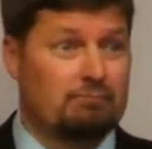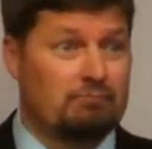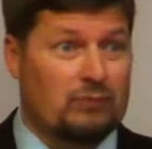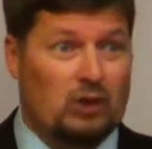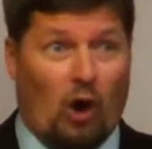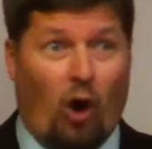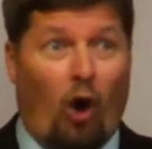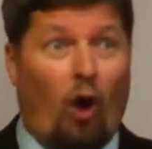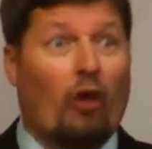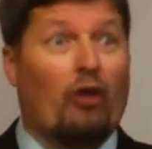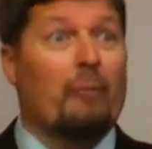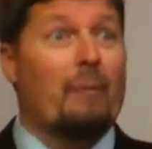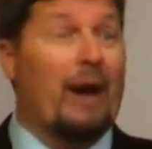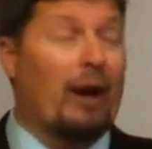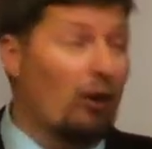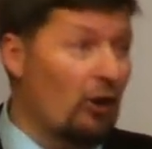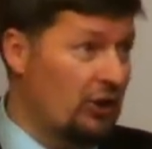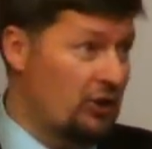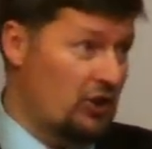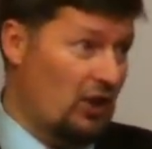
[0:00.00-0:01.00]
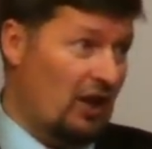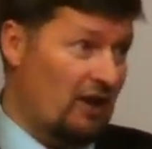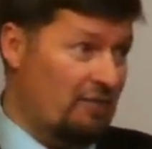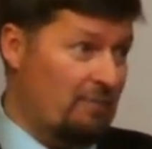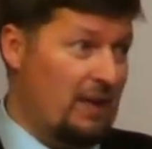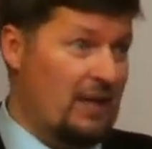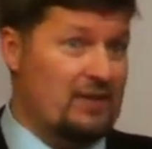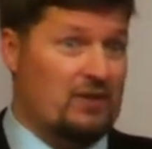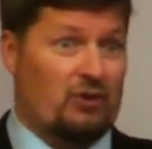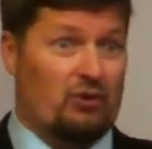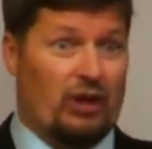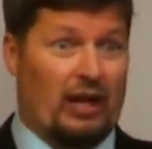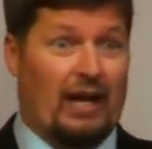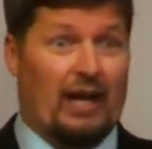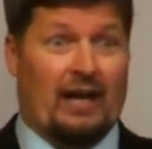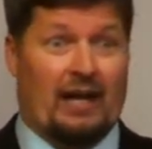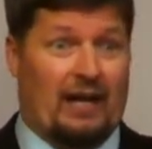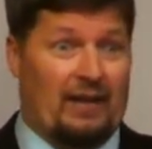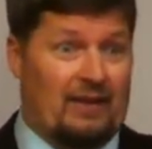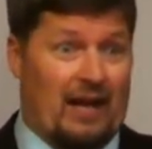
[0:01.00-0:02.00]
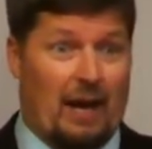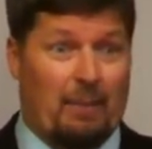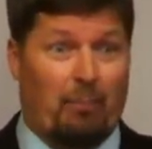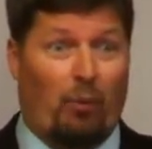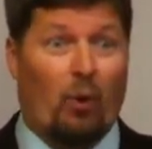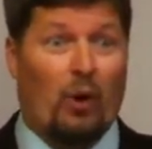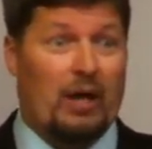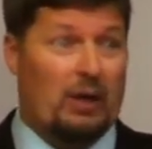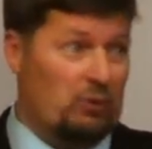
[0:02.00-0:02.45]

call the marriage off, basically. And at that point,